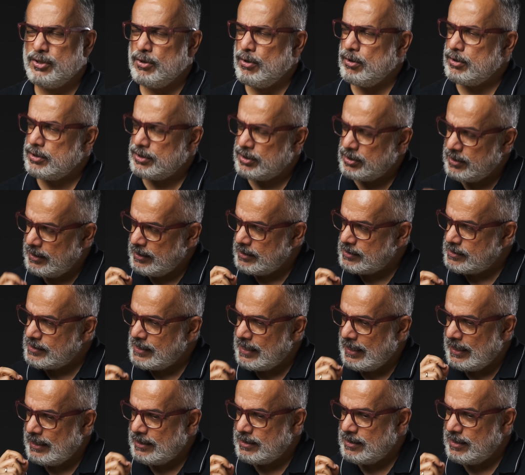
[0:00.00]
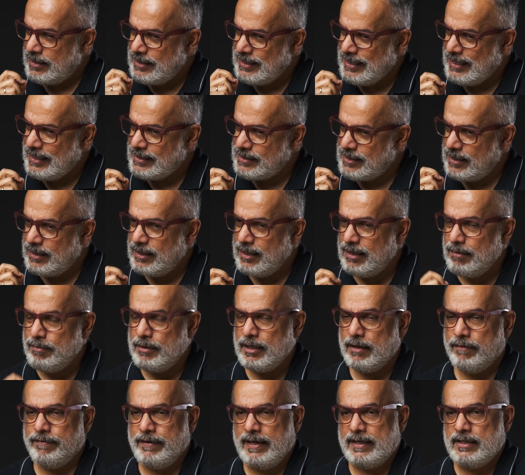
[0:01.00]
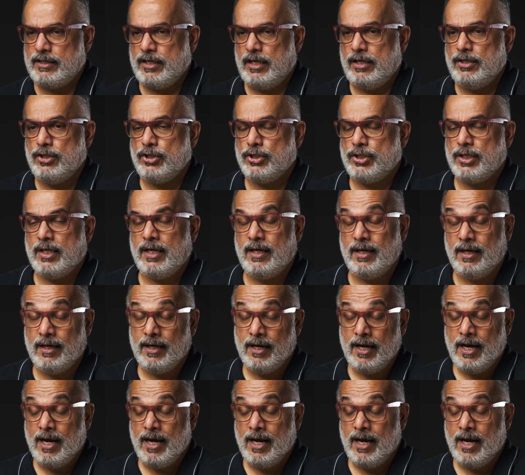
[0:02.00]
or things that needs a little bit of attention.